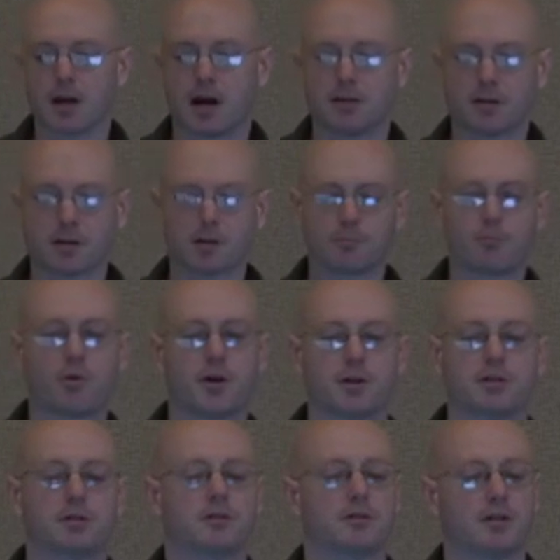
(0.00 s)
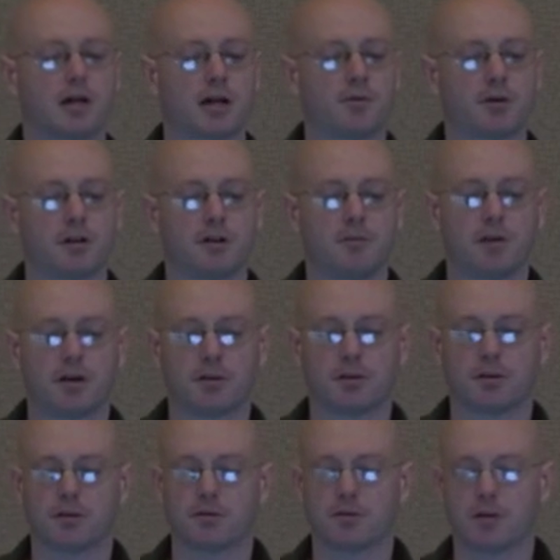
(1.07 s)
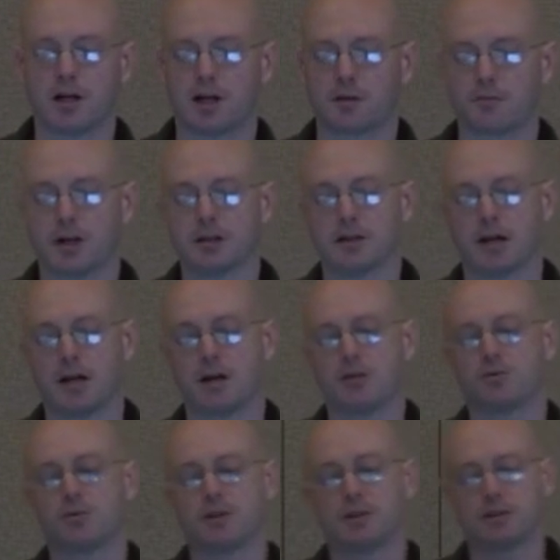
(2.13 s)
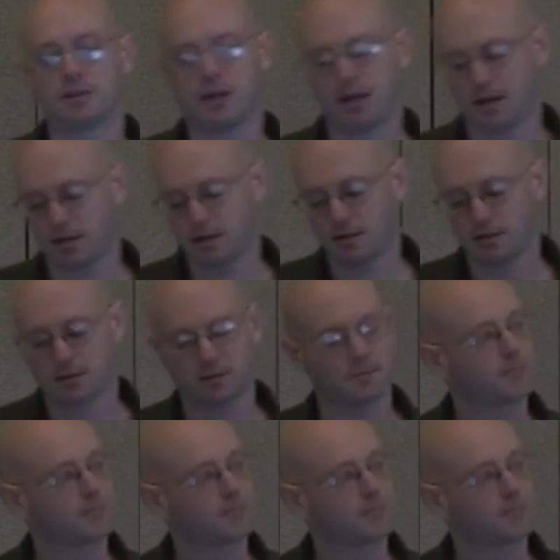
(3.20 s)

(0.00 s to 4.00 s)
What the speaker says: Another point that I wanted to make, though, right now we stand